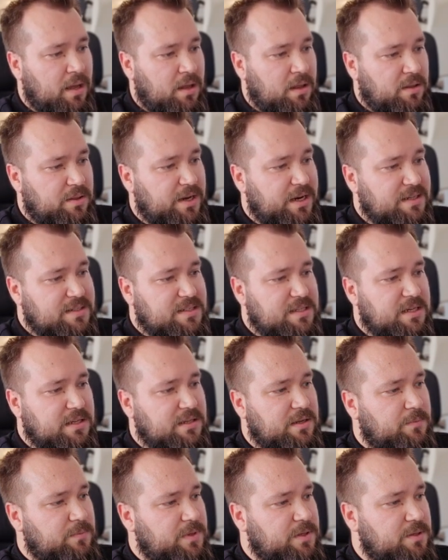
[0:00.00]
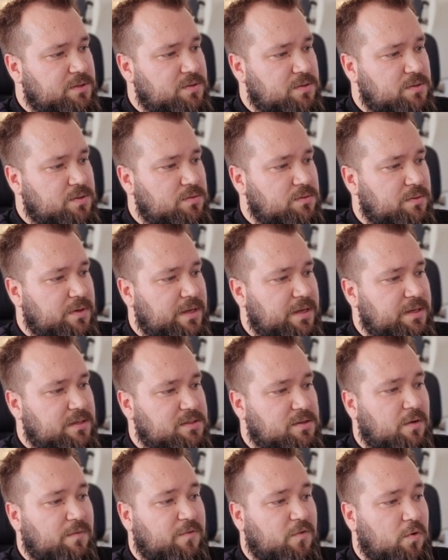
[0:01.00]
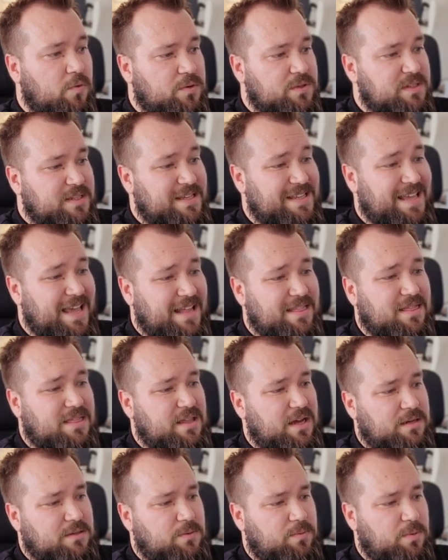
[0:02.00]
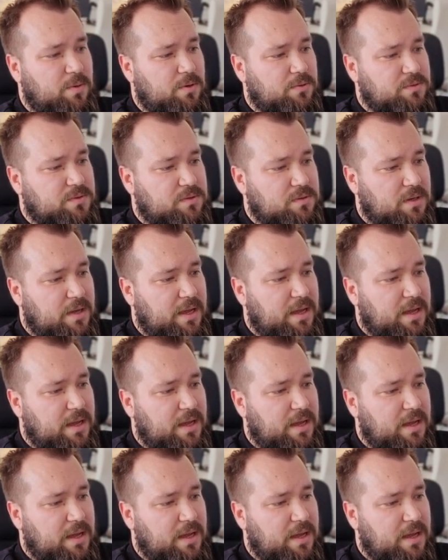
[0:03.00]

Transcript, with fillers: The next thing that we need to do is, of course, get that quote.